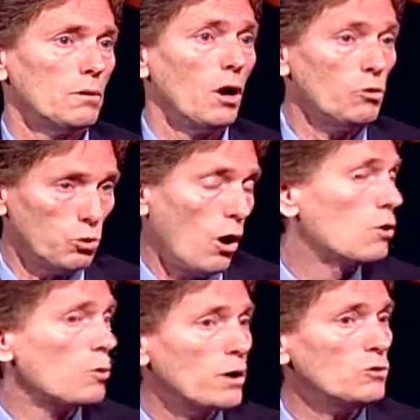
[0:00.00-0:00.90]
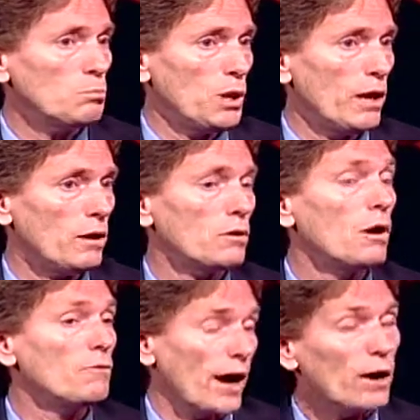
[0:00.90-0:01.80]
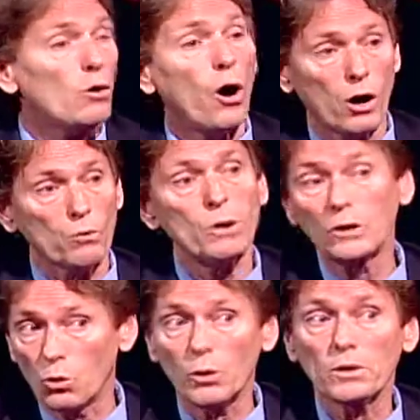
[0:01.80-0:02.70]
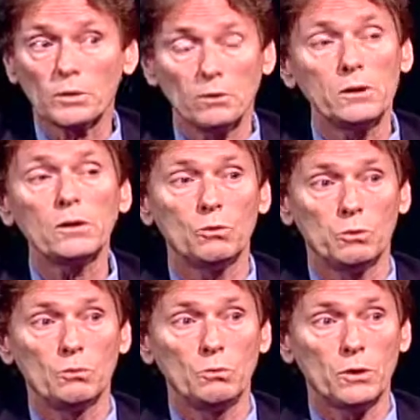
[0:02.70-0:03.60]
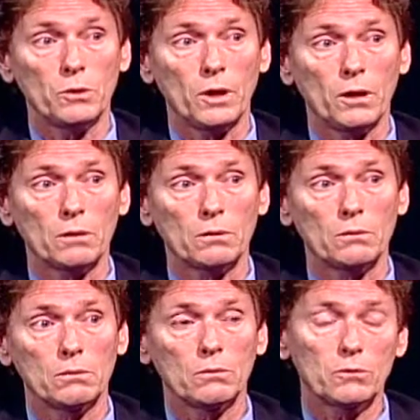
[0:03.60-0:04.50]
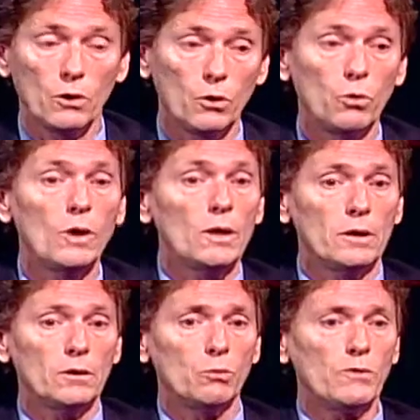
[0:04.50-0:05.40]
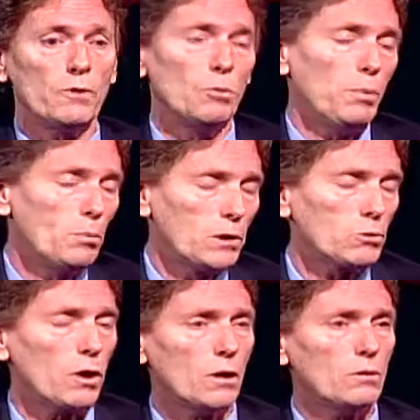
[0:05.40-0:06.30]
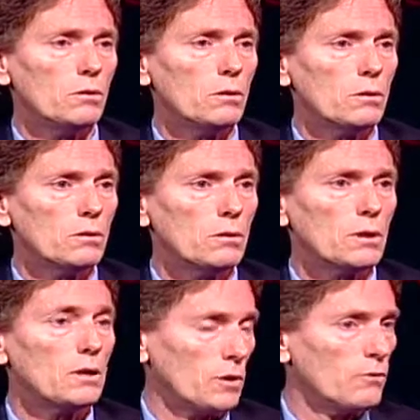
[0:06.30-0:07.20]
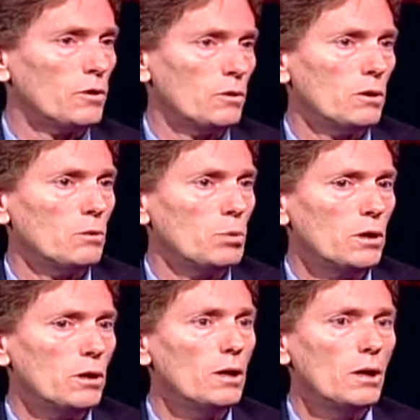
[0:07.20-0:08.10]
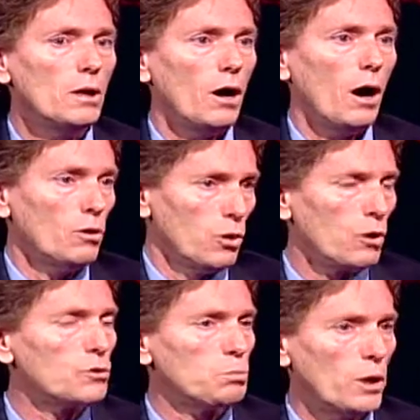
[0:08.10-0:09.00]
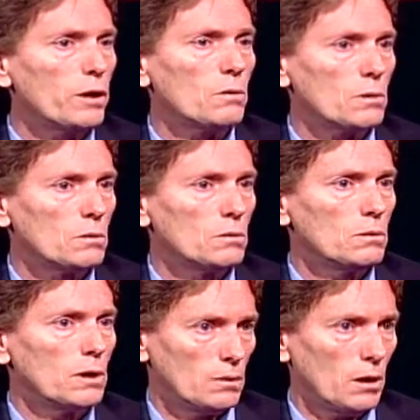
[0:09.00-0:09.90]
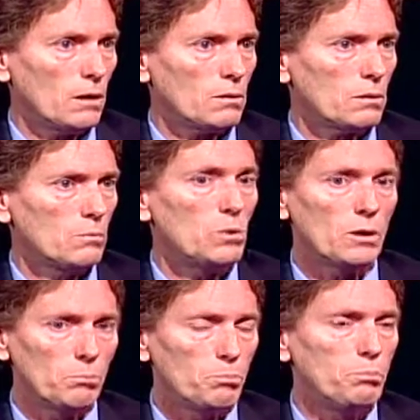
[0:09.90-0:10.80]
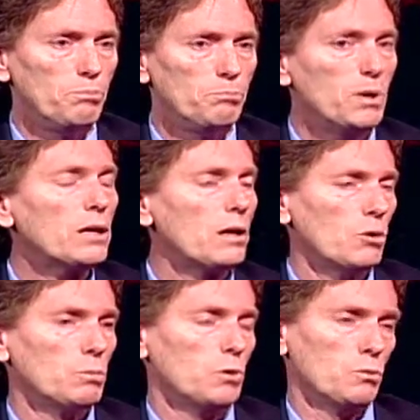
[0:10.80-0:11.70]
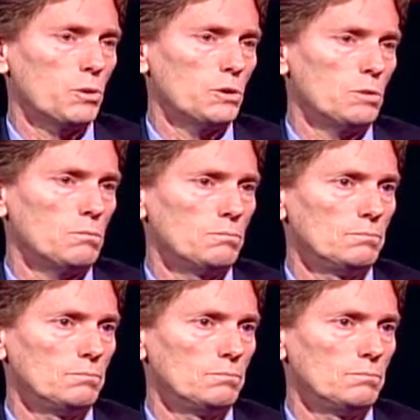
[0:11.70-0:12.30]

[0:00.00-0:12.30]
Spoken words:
a long-range plan of how are we going to deal with that. So, you know, we feel public transit can definitely be a large player in that and be a big help to the region.